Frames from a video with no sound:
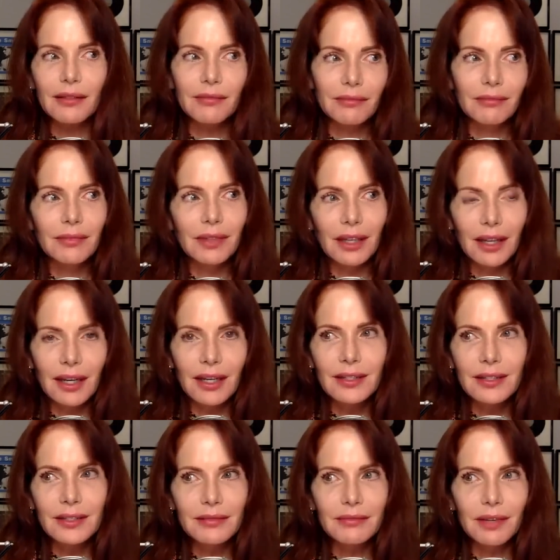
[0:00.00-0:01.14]
is
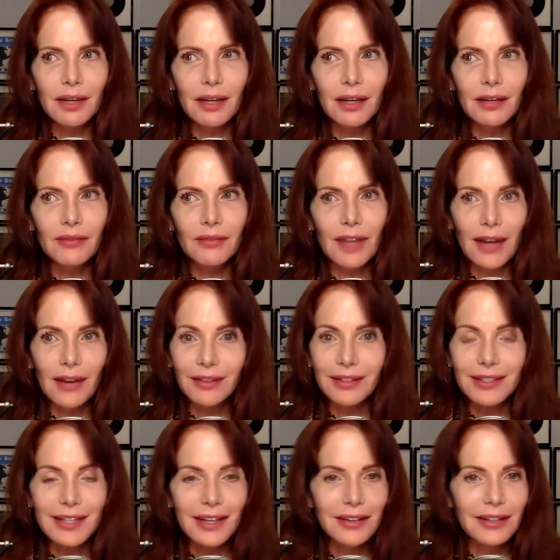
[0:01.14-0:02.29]
it's flat earth
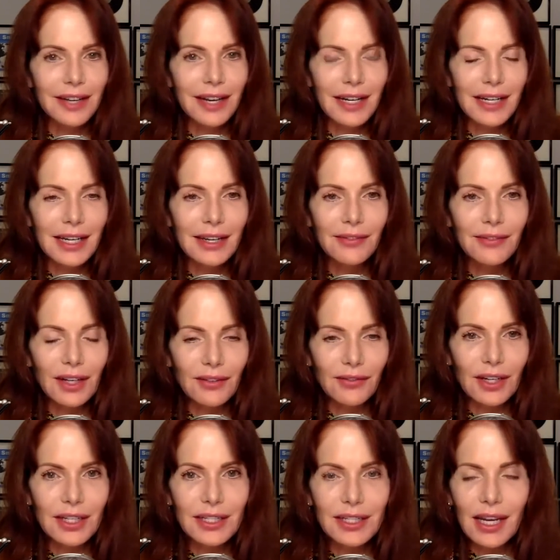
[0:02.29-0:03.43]
is entertaining even if
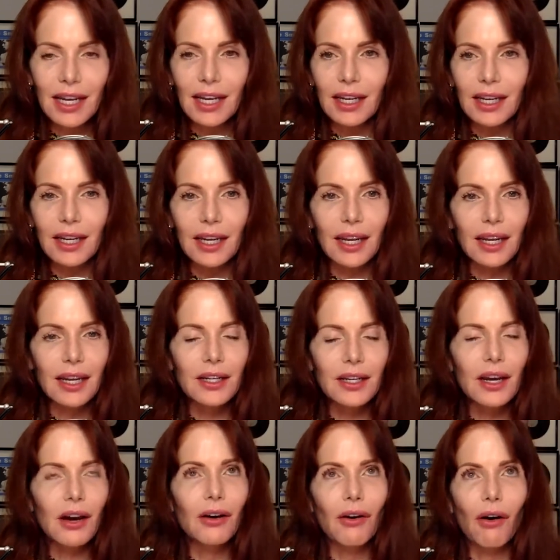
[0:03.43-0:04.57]
it is an
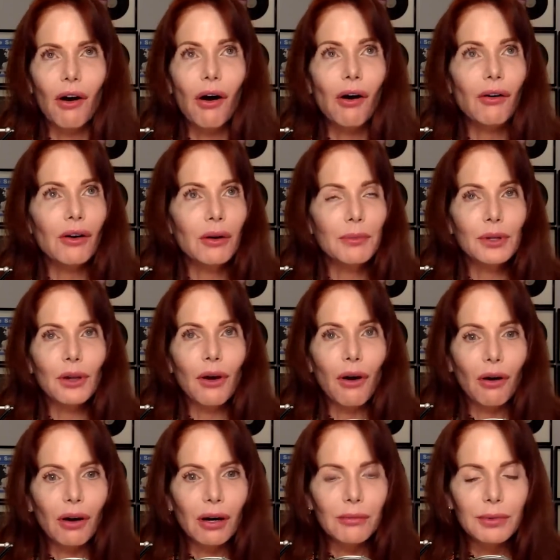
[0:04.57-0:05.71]
horrible,
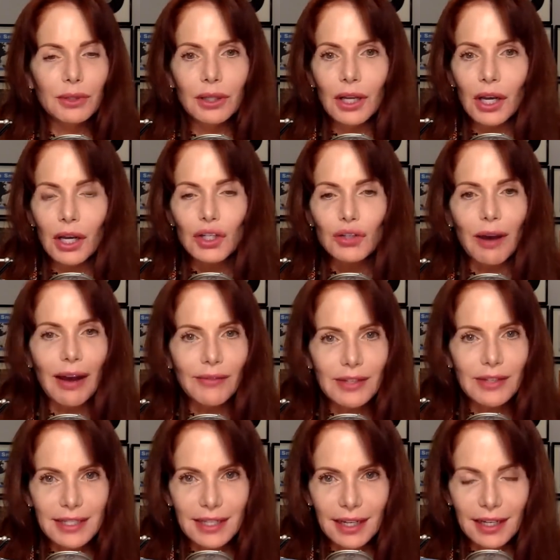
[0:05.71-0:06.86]
horrible
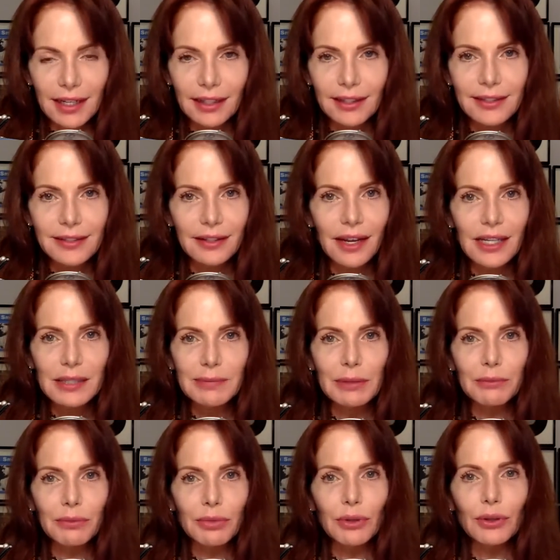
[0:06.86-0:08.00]
travesty that this lie's
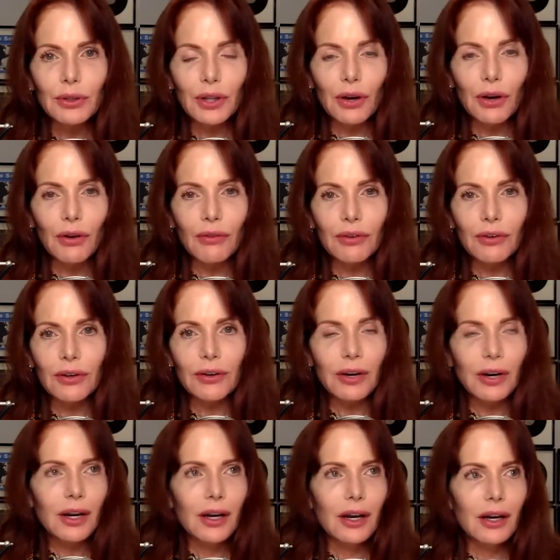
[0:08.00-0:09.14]
been pulled over,
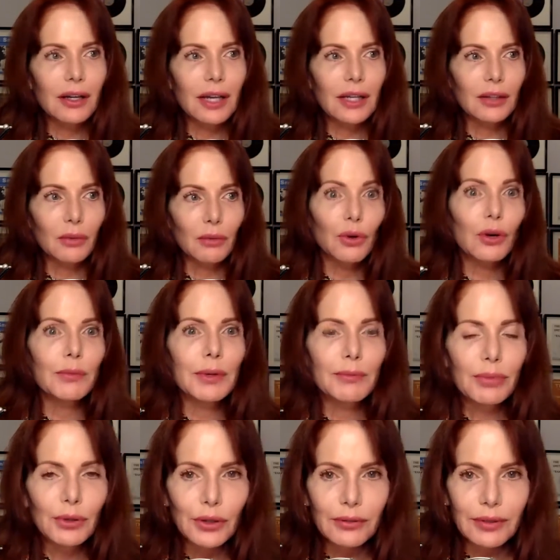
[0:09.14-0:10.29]
uh, right. like the wool been
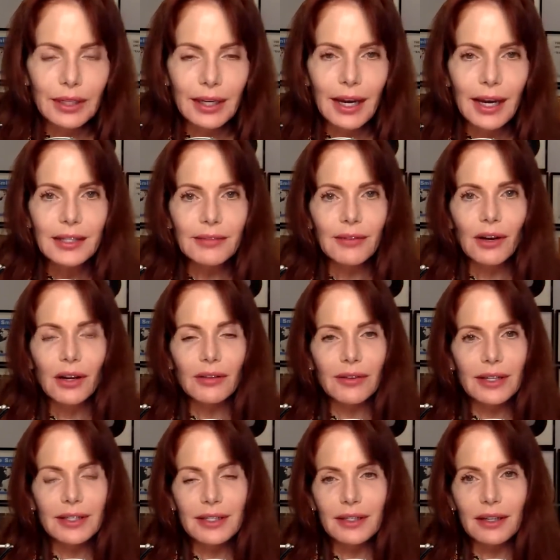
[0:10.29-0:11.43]
pulled over the eyes of all of
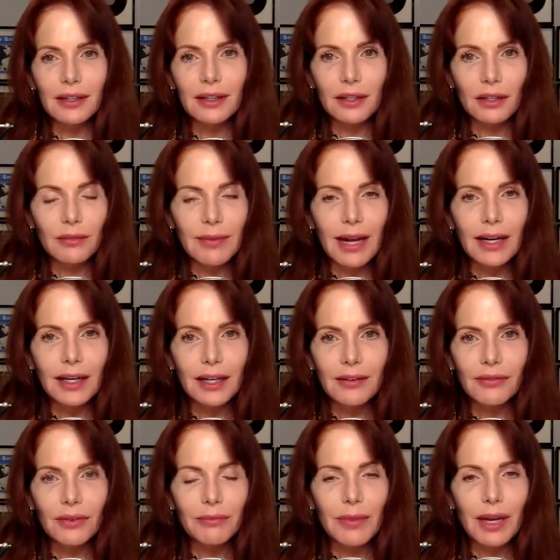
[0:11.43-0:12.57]
us in humanity
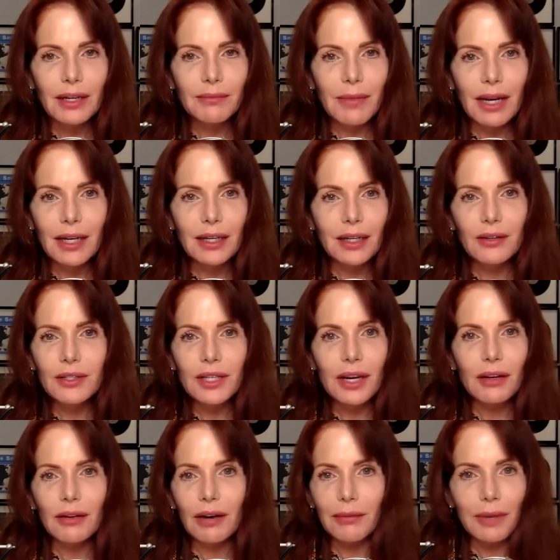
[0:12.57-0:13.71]
for many, many years,
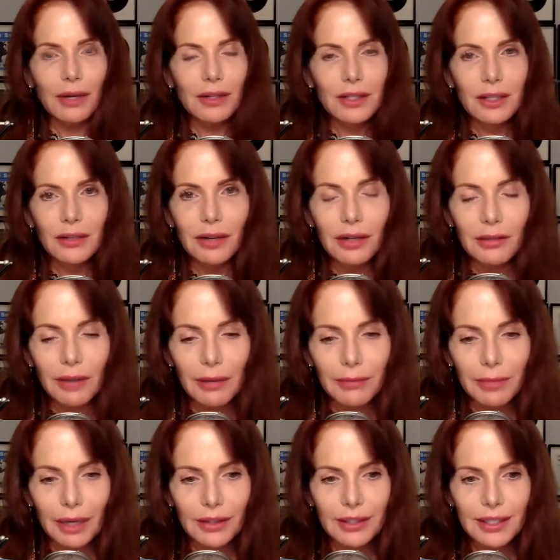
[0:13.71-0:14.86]
our grandparents and great
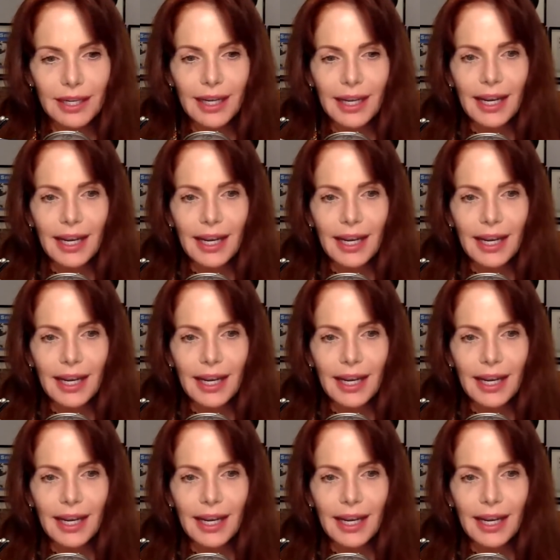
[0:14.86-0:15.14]
grandparents.